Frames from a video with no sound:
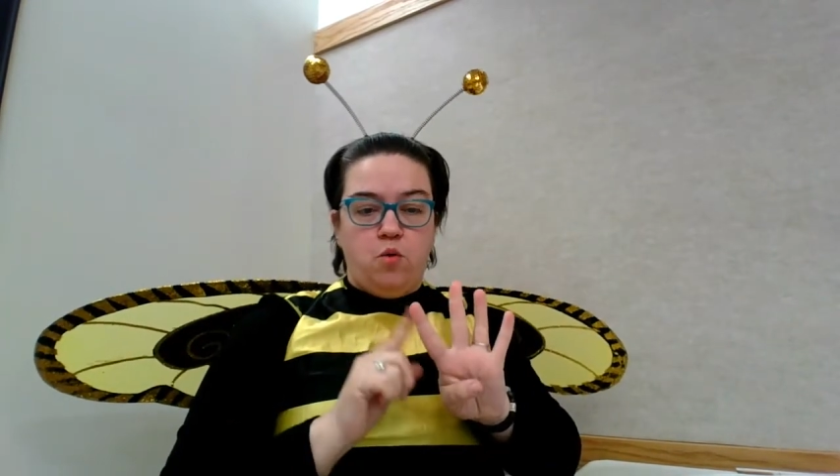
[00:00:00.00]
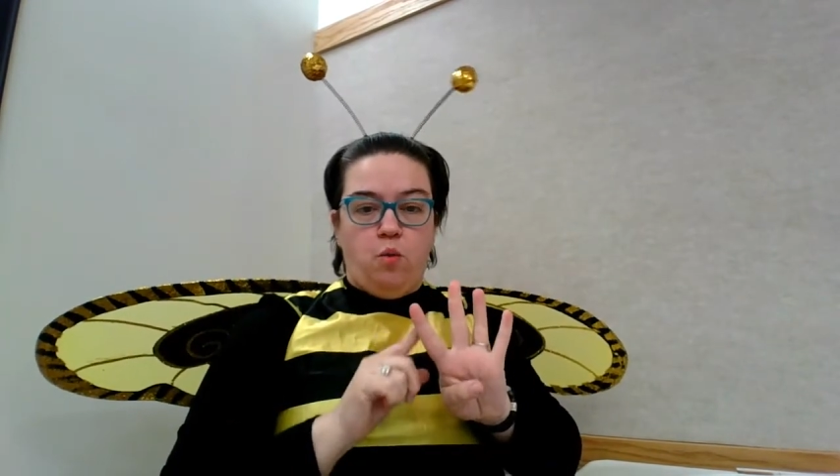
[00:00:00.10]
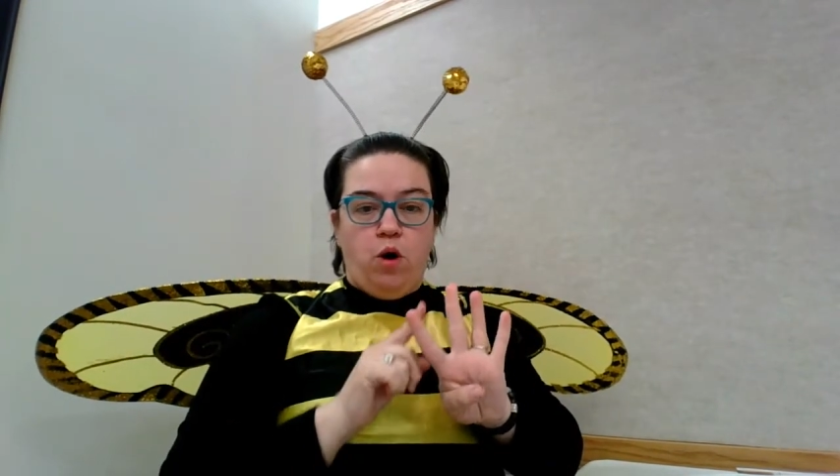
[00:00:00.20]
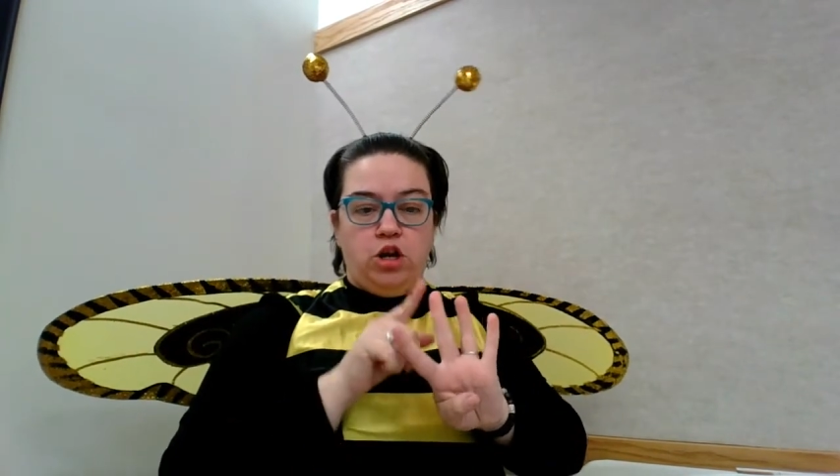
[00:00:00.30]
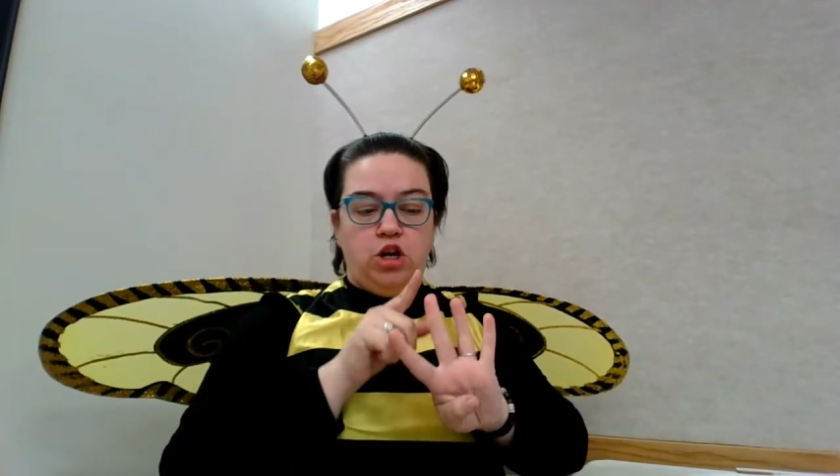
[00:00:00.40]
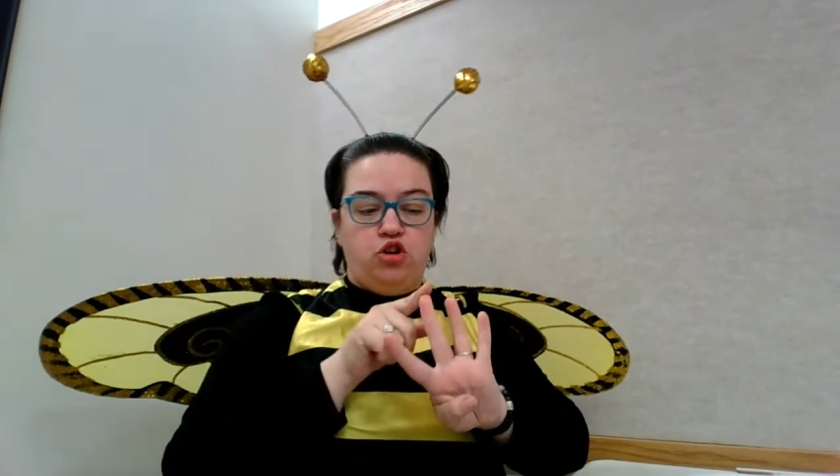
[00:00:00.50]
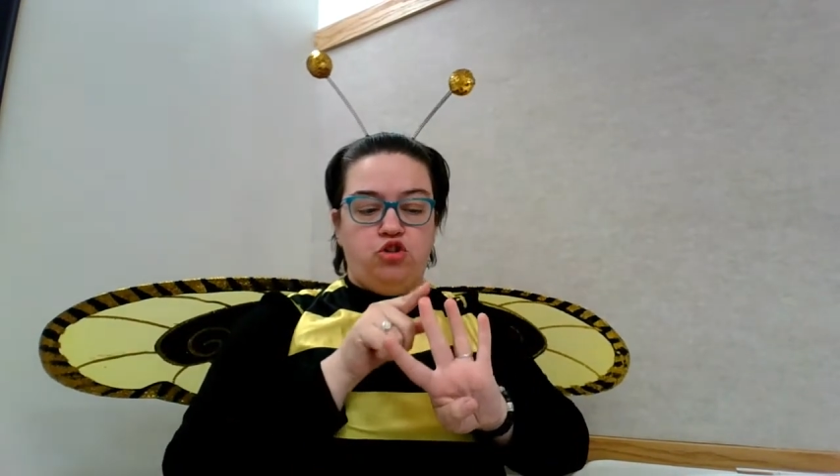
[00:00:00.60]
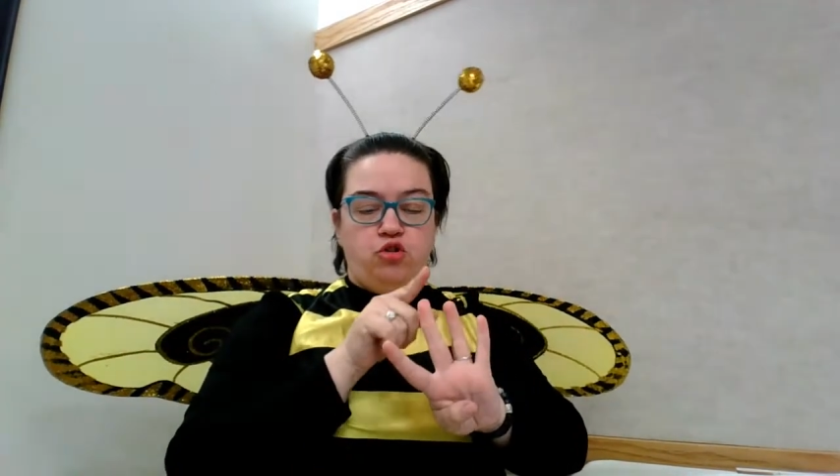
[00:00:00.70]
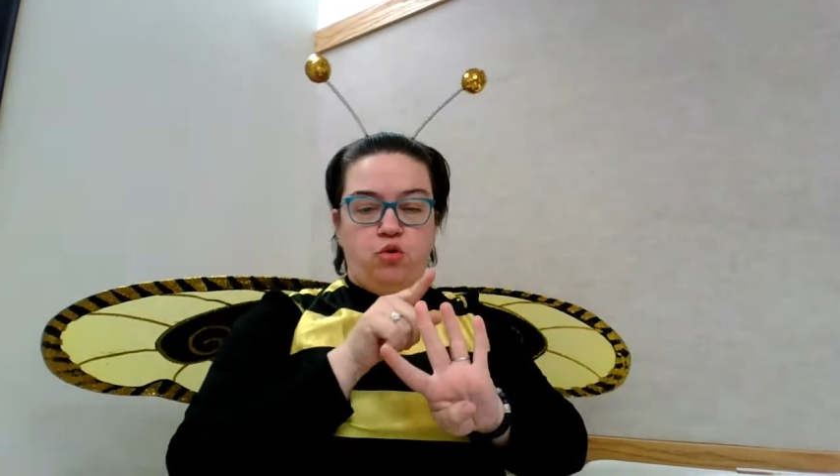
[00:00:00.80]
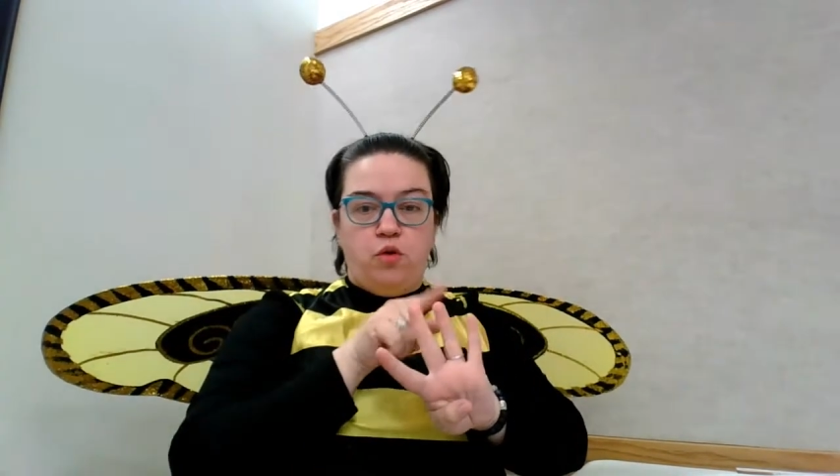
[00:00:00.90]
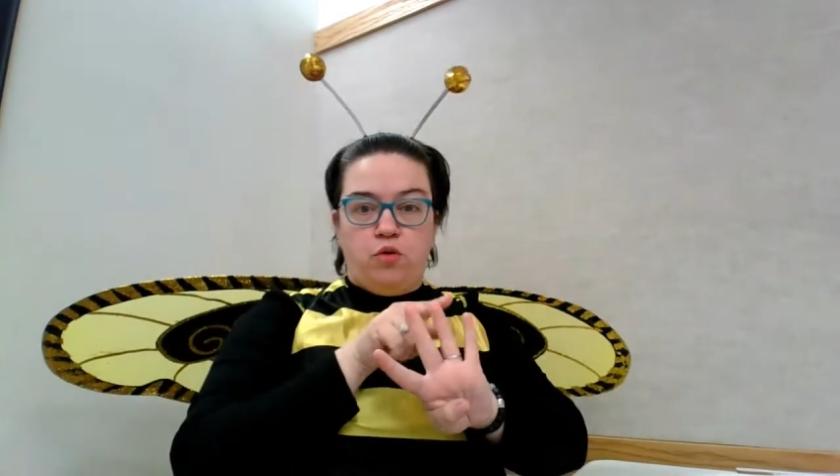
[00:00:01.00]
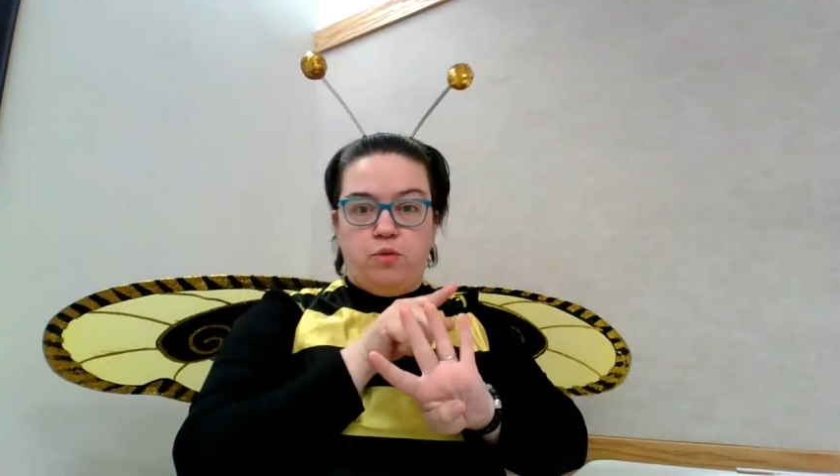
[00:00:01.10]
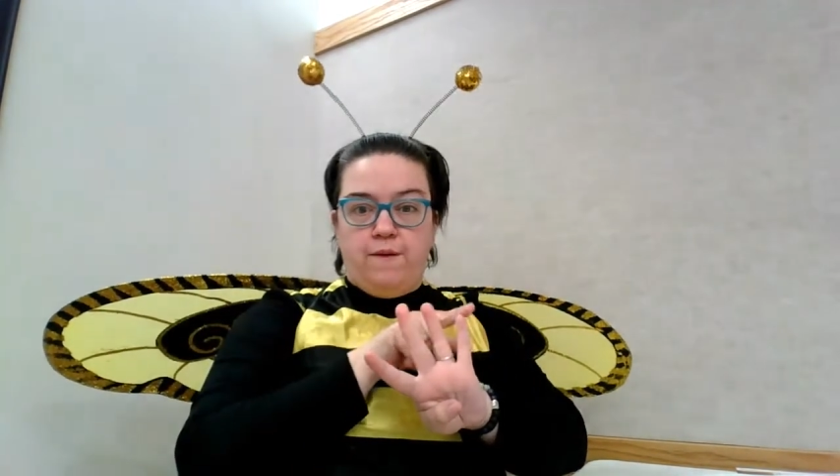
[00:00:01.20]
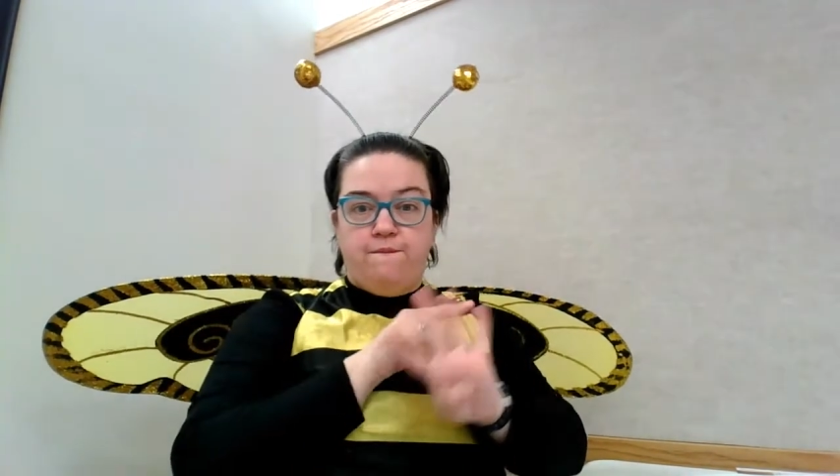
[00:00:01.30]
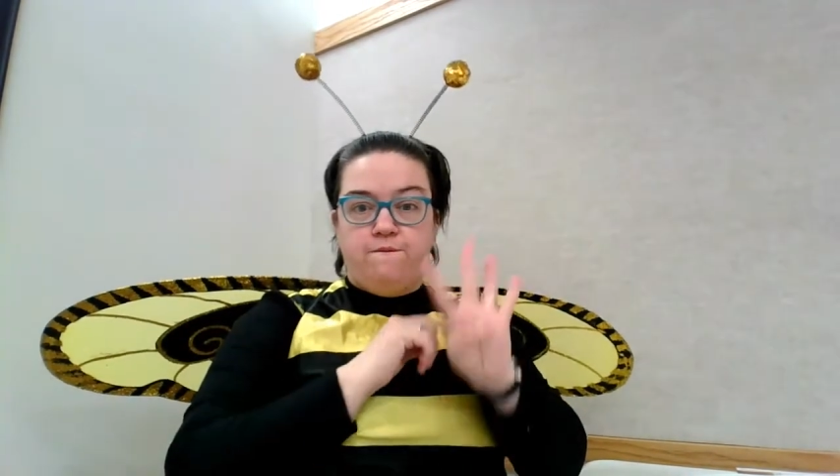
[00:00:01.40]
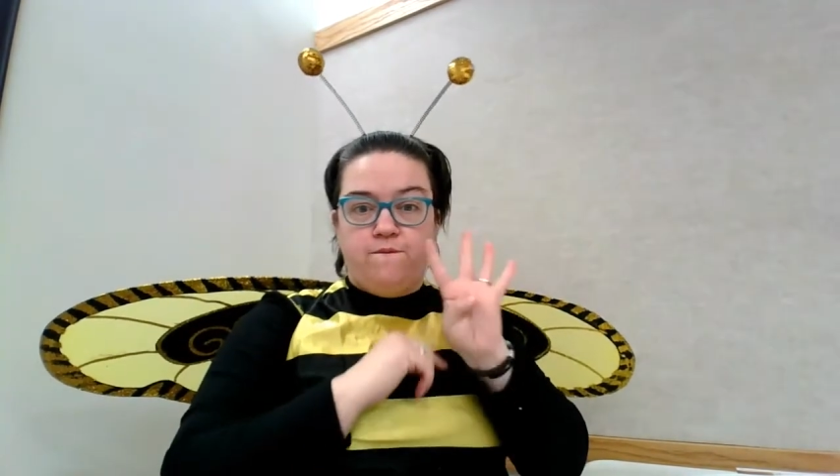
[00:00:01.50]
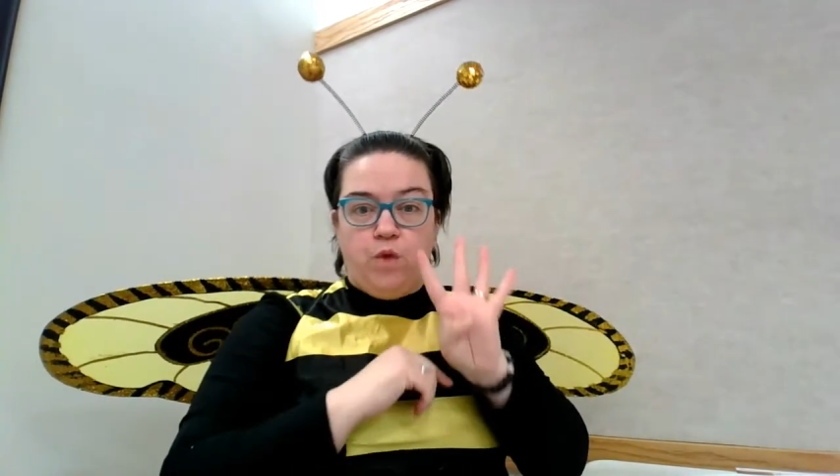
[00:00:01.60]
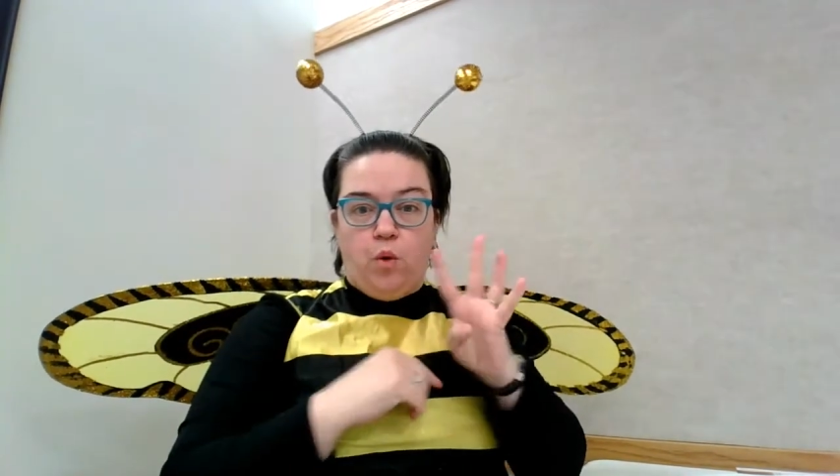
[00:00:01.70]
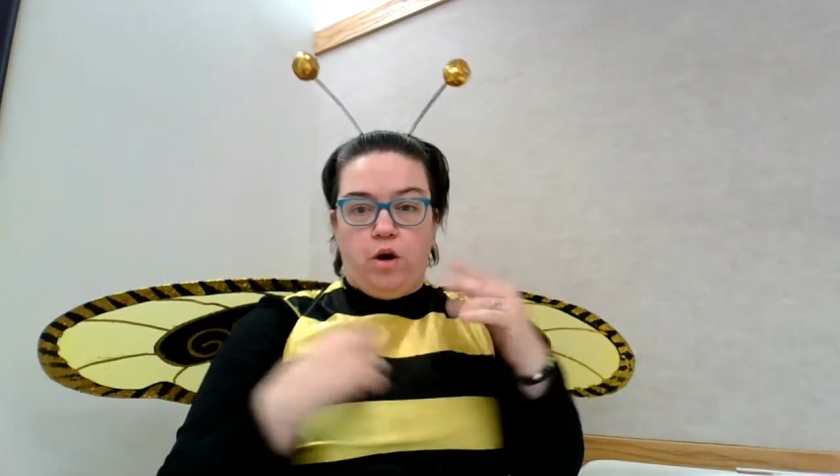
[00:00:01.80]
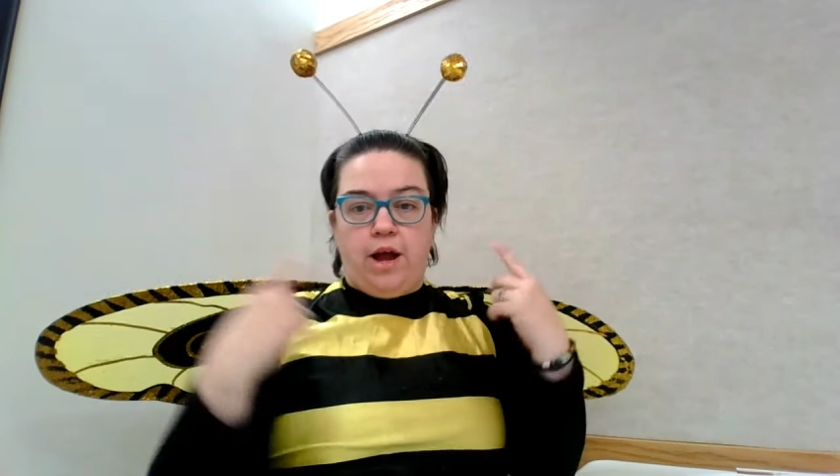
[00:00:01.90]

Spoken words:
1, 2, 3, 4.